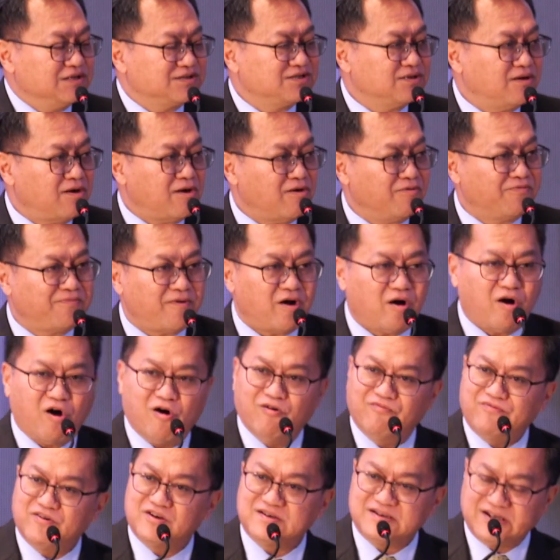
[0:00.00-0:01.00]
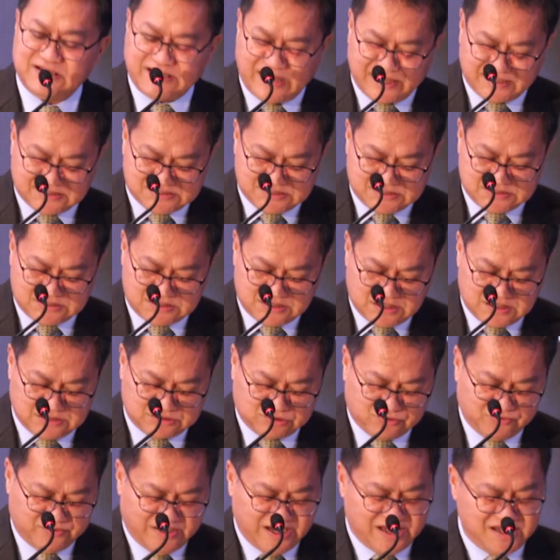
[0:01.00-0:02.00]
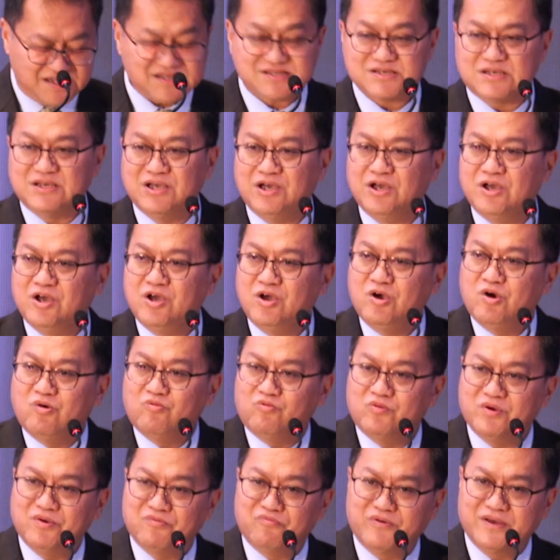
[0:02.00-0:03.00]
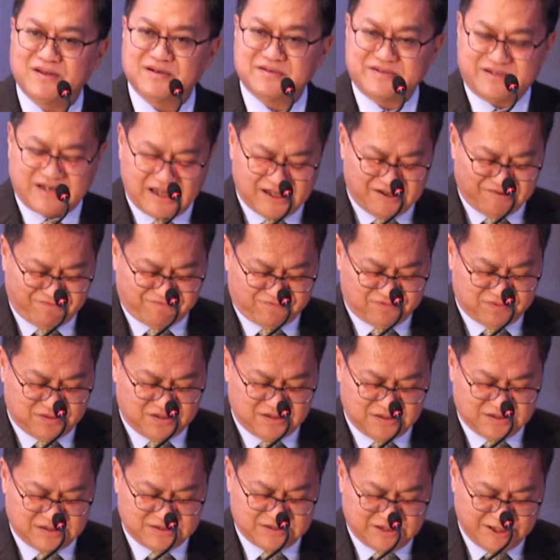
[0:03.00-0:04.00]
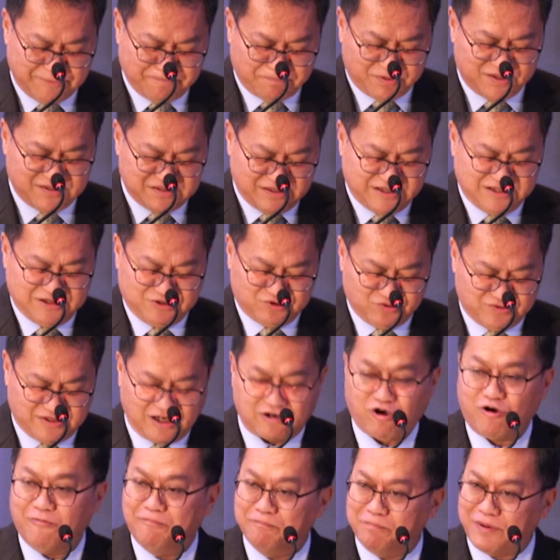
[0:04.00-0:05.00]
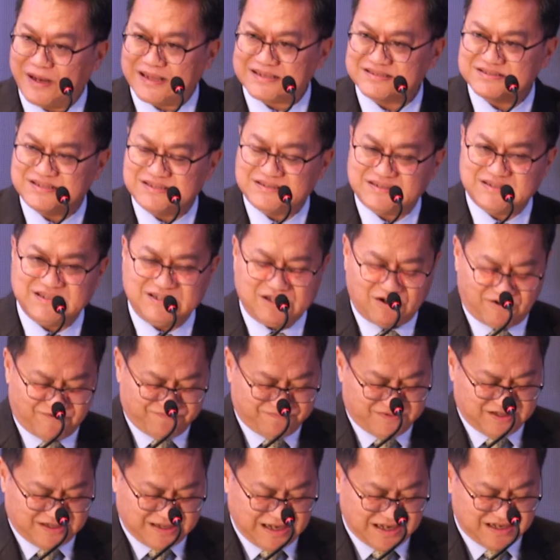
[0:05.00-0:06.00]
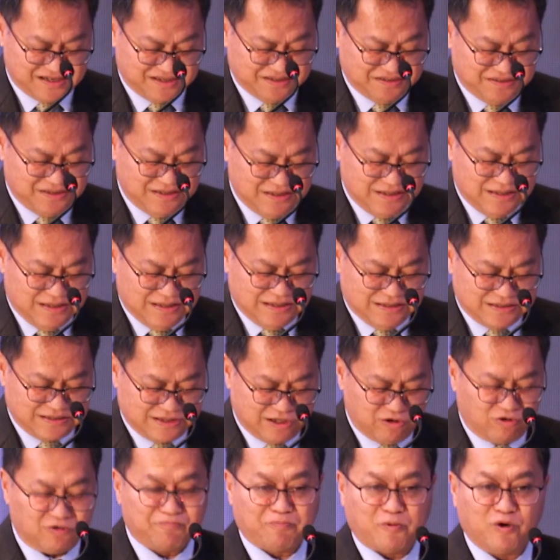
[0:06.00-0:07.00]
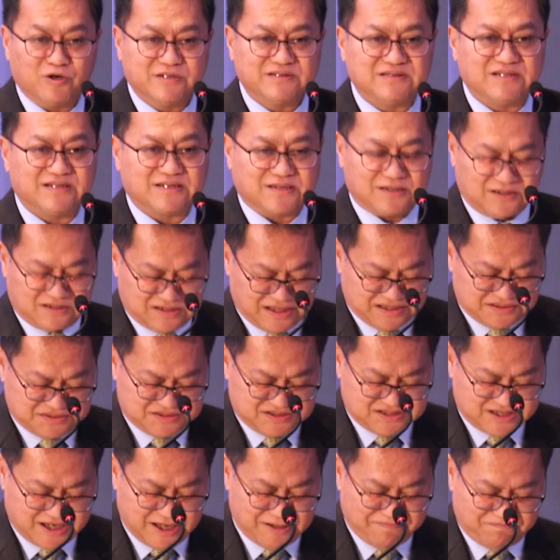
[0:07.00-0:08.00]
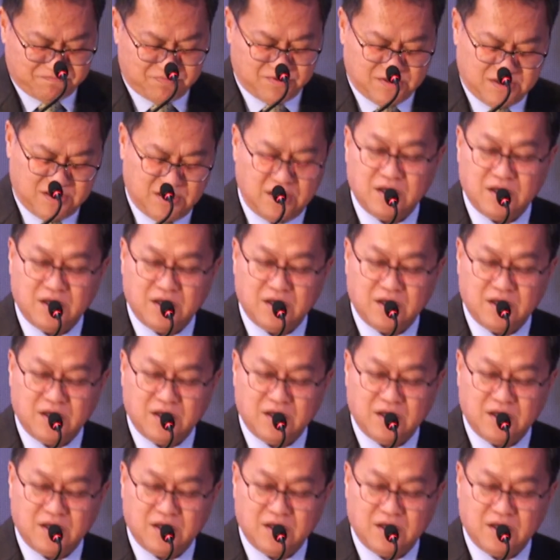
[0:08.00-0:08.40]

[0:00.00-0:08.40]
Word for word: So over the next two days, we will delve deeper into the complexity of the current geopolitical landscape,